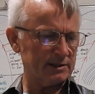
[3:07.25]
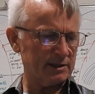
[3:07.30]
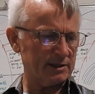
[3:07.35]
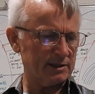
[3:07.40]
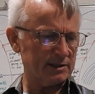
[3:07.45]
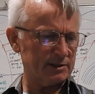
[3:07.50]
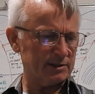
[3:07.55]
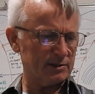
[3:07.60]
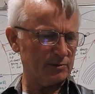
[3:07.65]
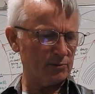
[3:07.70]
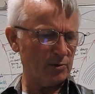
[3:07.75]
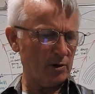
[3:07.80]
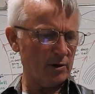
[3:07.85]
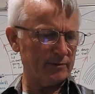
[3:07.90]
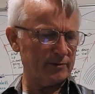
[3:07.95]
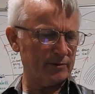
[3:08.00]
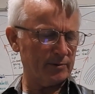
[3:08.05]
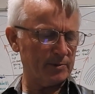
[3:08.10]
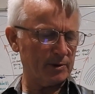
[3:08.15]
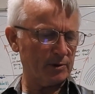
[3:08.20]
It is
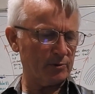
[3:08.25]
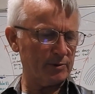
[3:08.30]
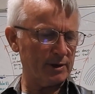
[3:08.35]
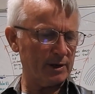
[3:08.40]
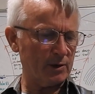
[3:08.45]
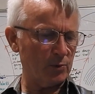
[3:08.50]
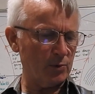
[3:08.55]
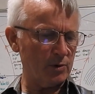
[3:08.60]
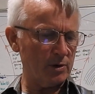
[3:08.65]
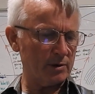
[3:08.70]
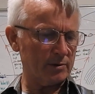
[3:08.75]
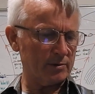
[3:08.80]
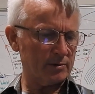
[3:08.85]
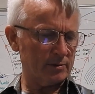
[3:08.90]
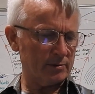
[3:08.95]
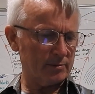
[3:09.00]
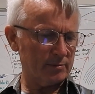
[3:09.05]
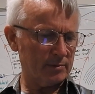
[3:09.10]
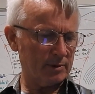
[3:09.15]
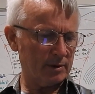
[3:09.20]
derived from the Greek word,
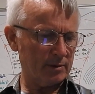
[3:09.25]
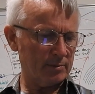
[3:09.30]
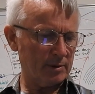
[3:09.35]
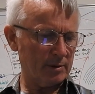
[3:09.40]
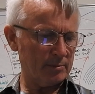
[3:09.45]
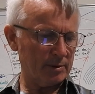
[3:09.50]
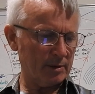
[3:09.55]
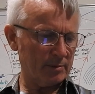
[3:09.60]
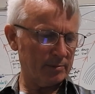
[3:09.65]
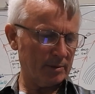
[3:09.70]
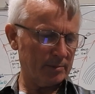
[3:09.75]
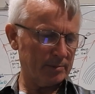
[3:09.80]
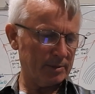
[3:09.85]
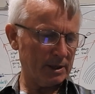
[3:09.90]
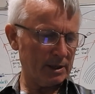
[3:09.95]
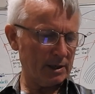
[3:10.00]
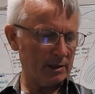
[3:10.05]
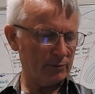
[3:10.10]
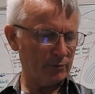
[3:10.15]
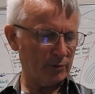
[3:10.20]
blah, blah, blah, blah,
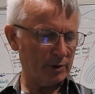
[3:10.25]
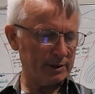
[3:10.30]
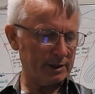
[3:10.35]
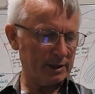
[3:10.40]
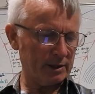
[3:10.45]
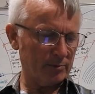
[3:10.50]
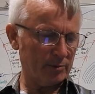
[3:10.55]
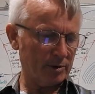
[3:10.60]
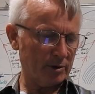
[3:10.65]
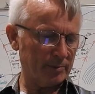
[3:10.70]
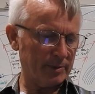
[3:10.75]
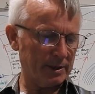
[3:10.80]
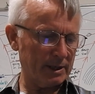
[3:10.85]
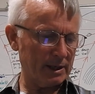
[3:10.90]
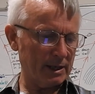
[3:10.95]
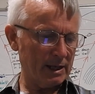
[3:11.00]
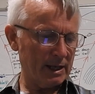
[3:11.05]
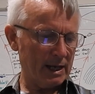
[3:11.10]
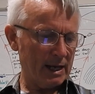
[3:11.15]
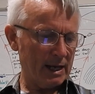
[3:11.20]
blah, right down the bottom here.